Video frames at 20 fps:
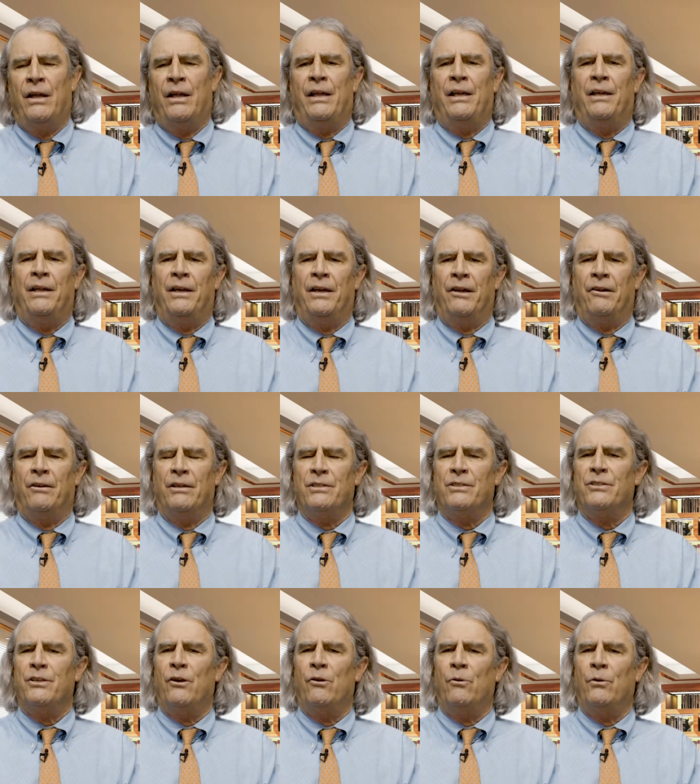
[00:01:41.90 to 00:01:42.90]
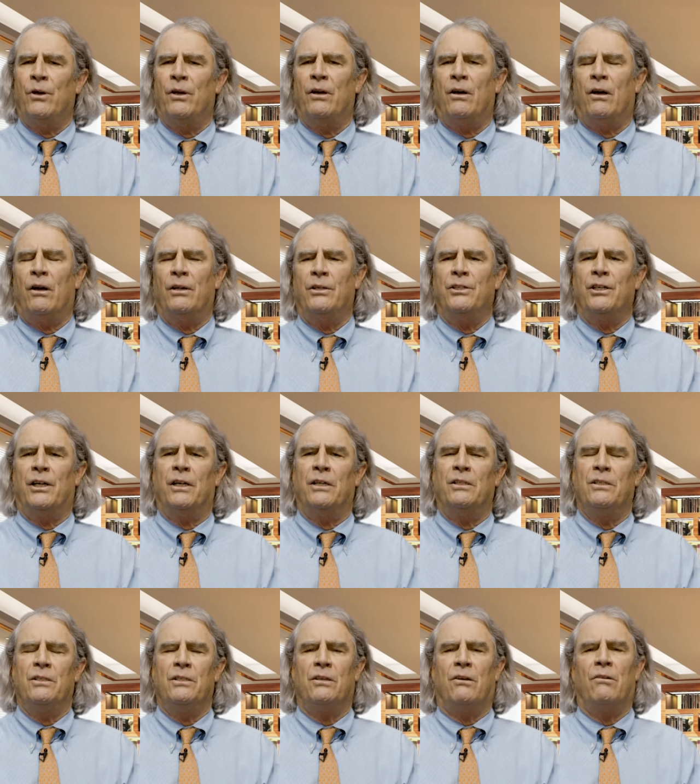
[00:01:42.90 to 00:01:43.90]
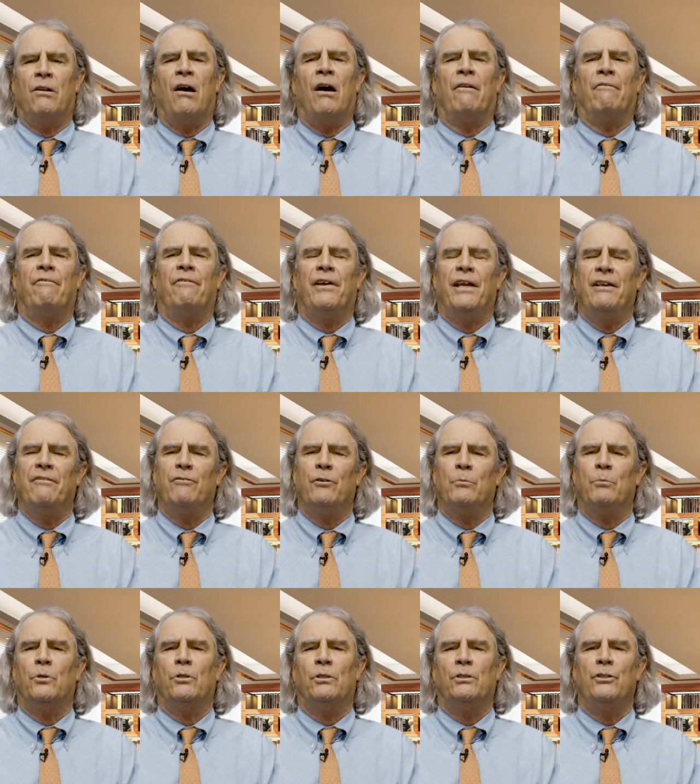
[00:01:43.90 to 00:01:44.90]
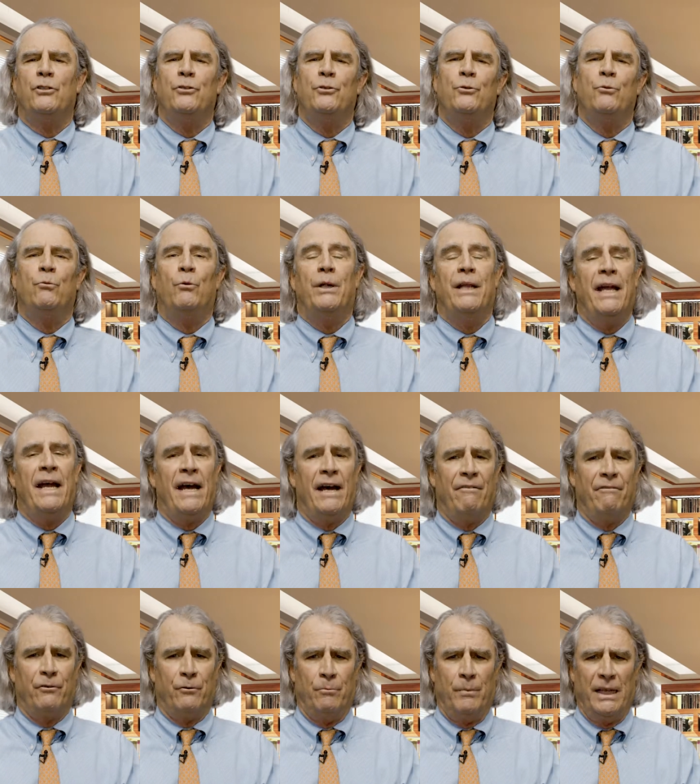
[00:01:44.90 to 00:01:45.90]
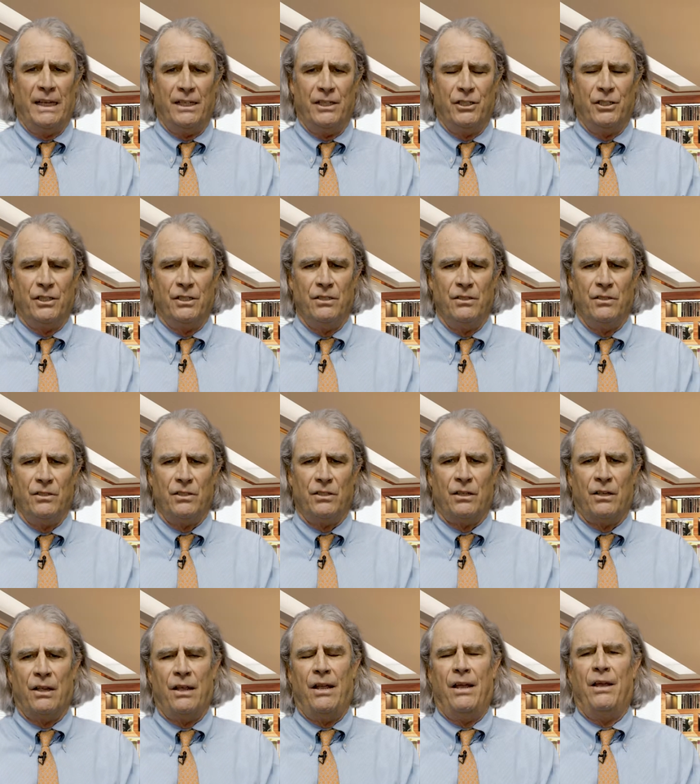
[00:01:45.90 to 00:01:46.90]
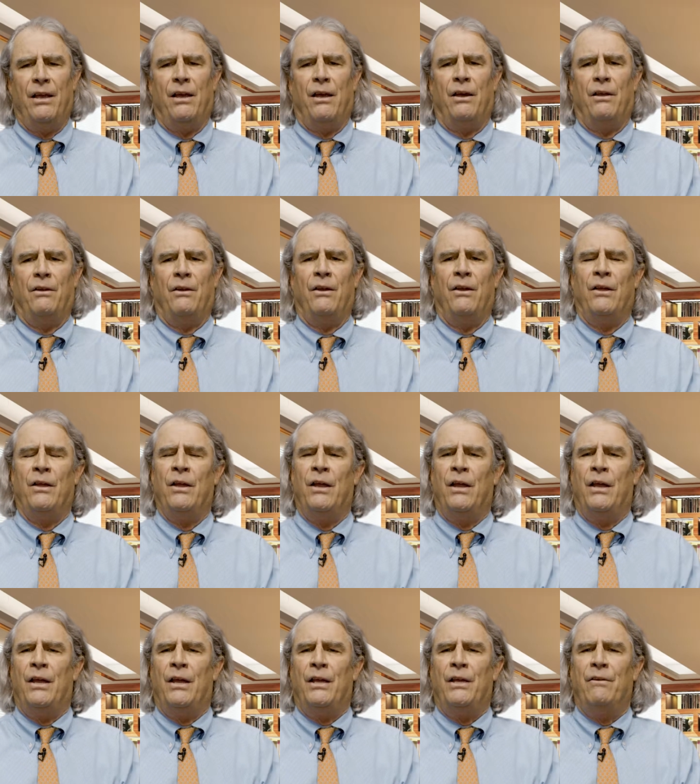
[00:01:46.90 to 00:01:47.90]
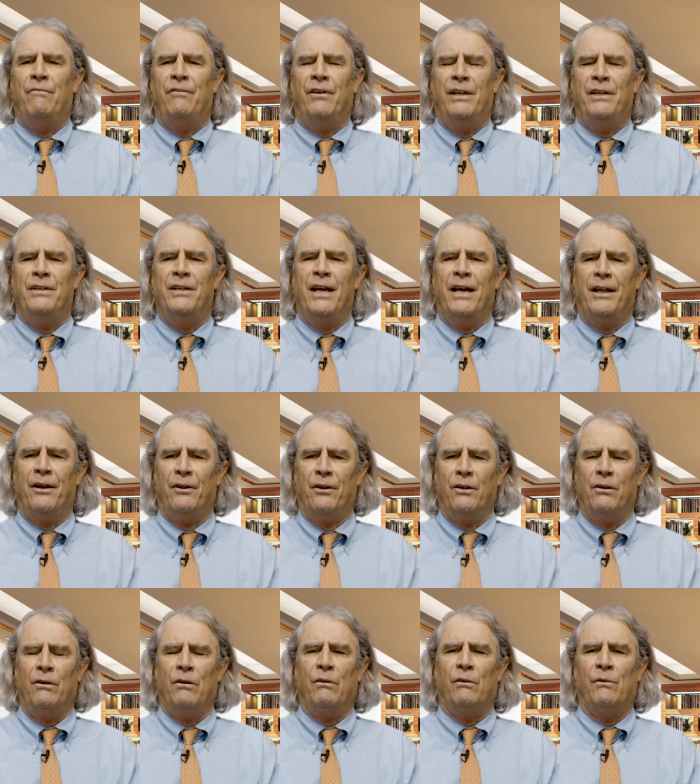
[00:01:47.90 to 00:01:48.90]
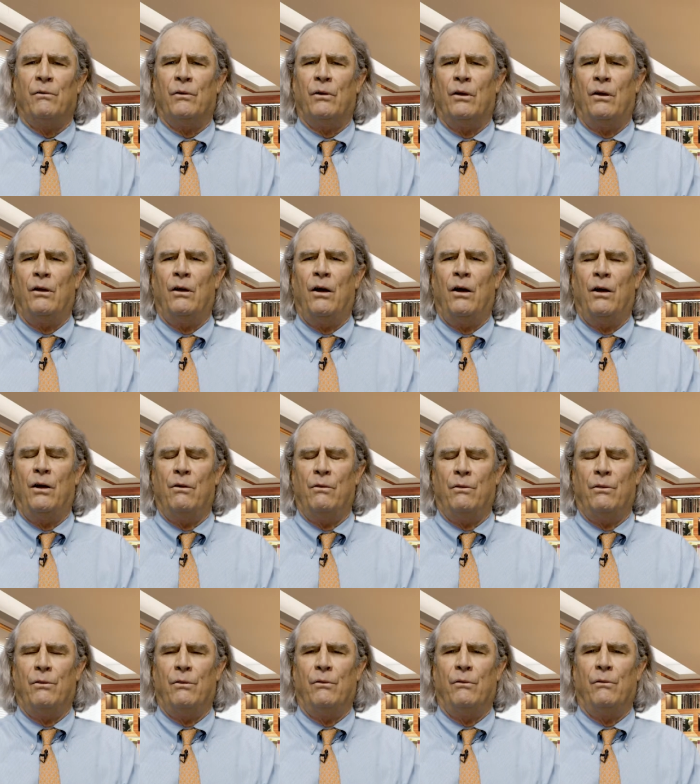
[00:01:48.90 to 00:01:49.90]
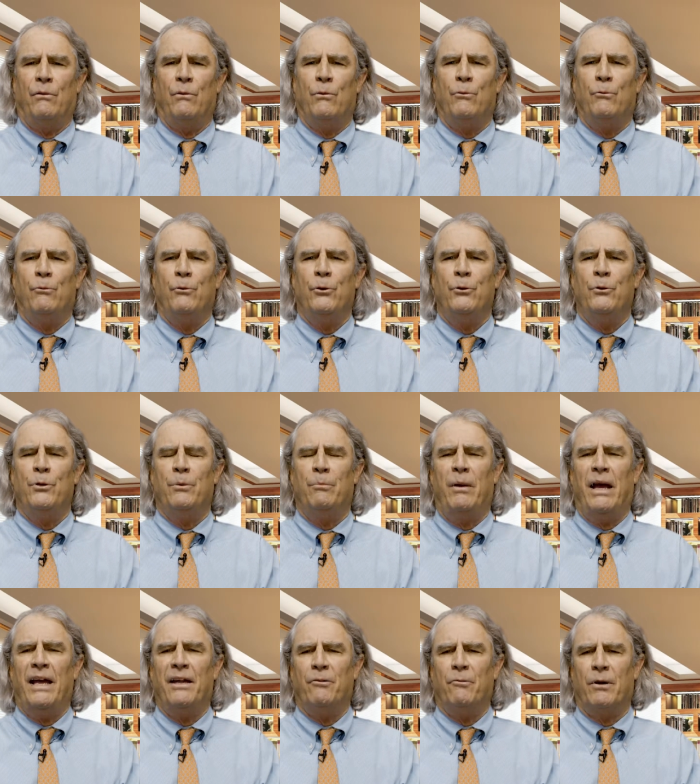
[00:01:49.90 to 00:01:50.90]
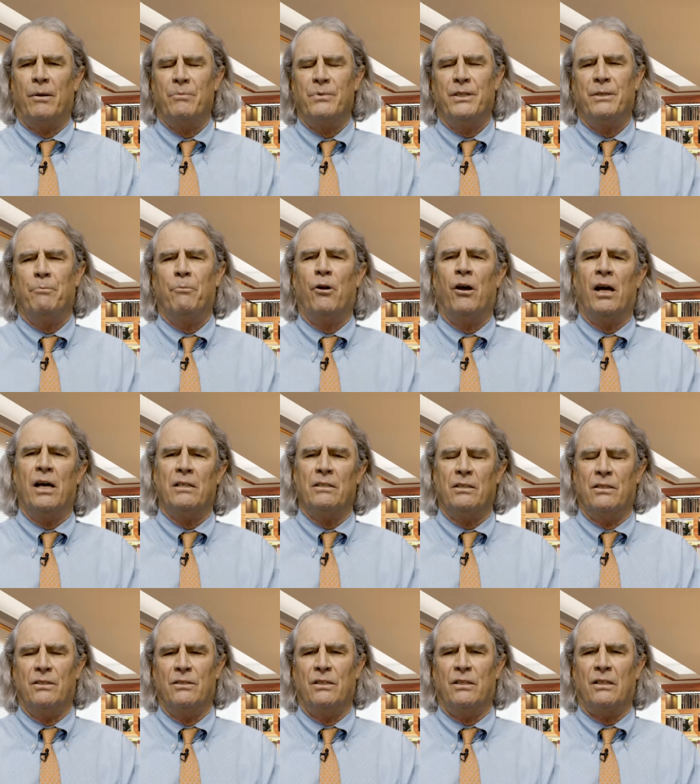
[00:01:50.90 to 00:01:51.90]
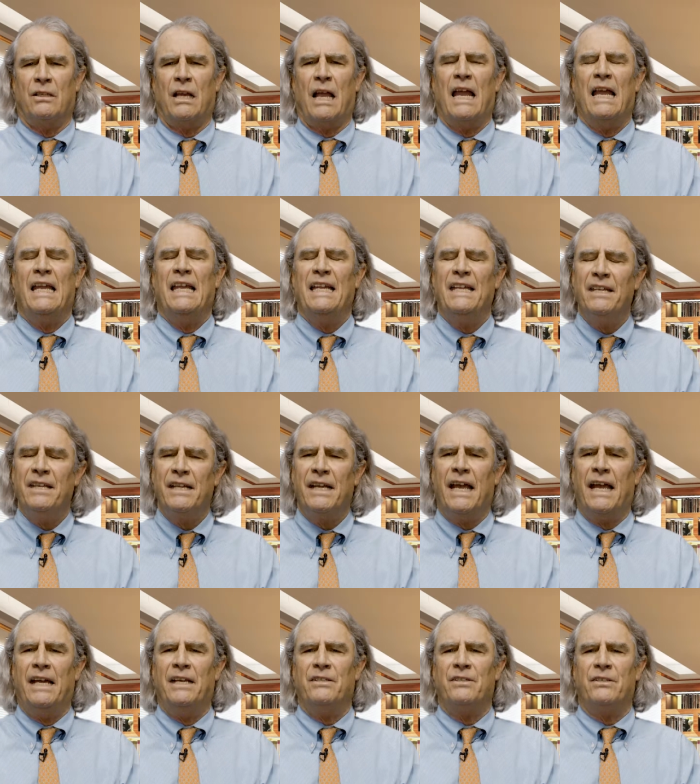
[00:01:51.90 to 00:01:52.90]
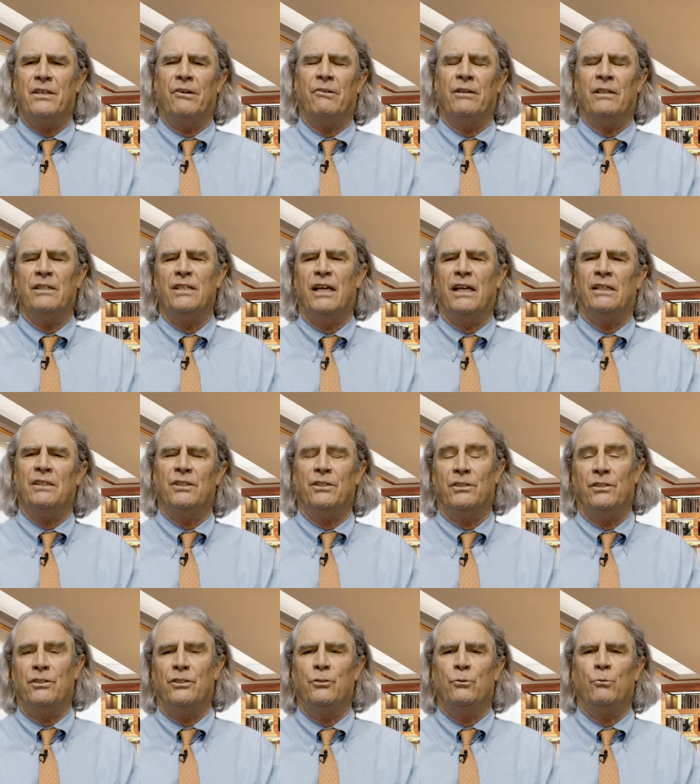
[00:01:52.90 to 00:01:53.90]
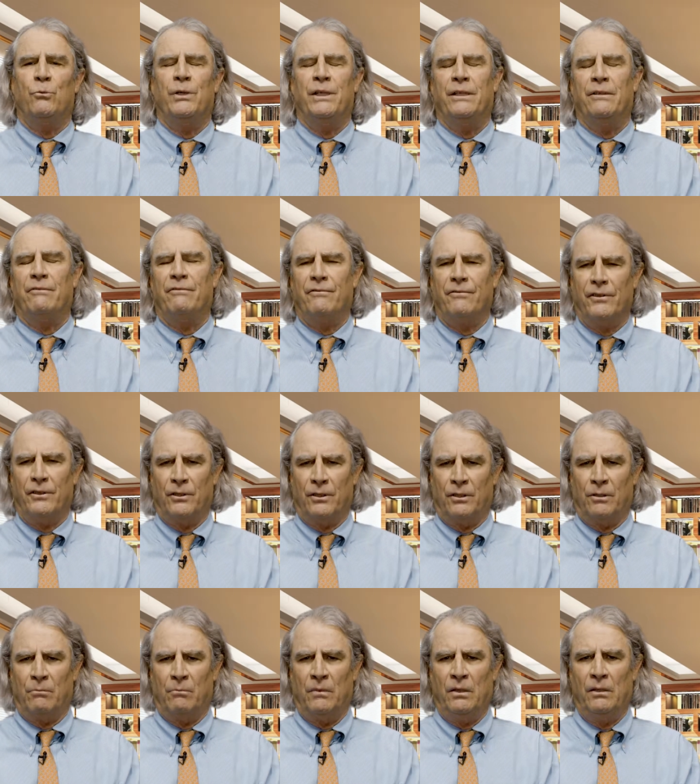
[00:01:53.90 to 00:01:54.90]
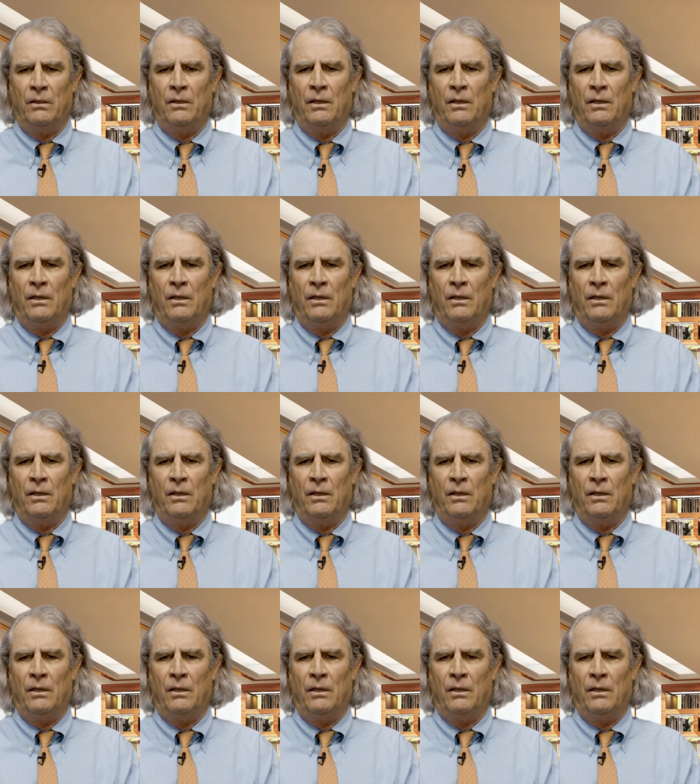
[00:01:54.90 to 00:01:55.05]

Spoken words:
In Arizona, our judges are not favorable to reaffirmations, and if a debtor through the bankruptcy process indicates their intention to reaffirm